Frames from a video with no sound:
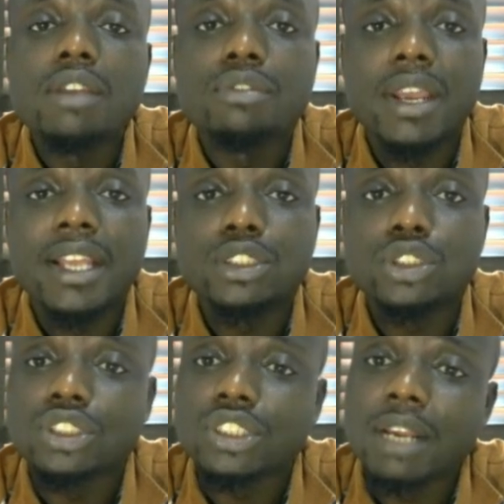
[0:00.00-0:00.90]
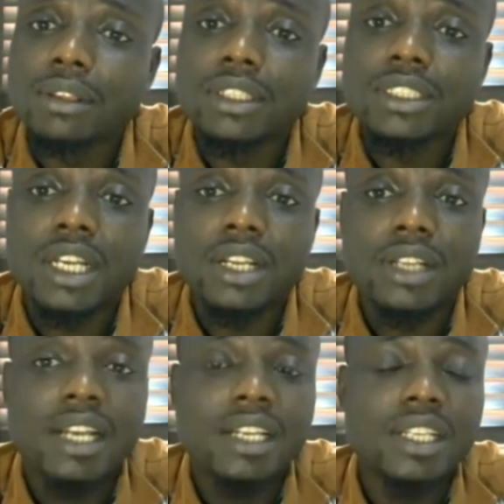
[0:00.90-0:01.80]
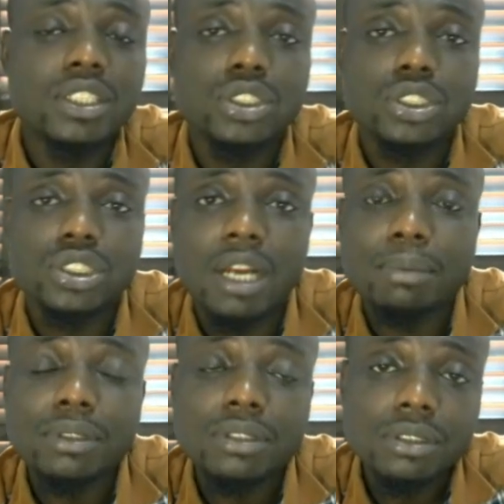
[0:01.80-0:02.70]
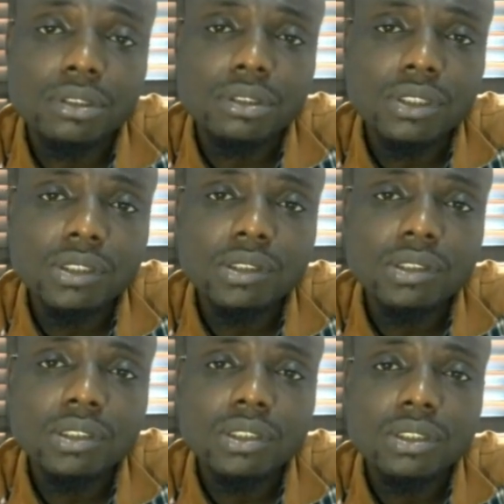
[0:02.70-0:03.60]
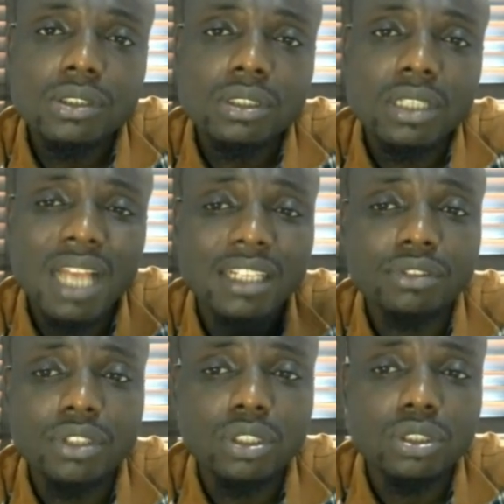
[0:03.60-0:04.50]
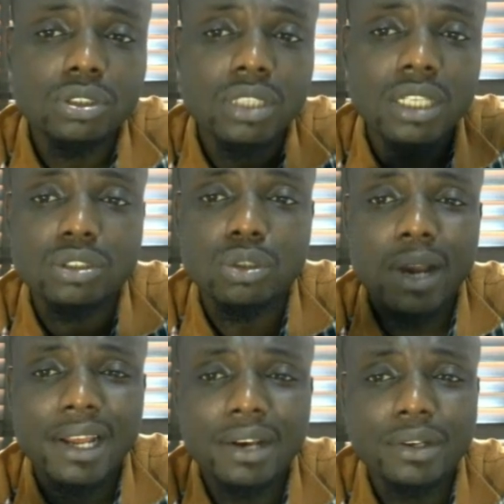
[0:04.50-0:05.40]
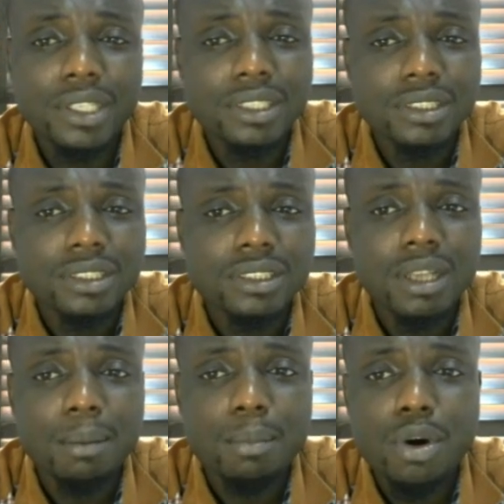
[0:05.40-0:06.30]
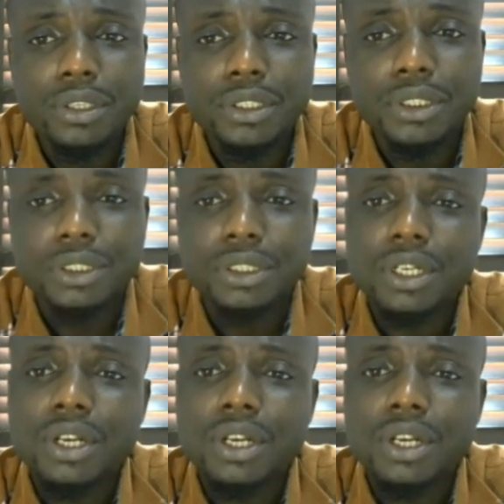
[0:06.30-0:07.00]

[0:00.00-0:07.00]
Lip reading: If you're yet to subscribe to the channel, kindly hit the subscribe button, like the videos to get to a wider audience and more reach.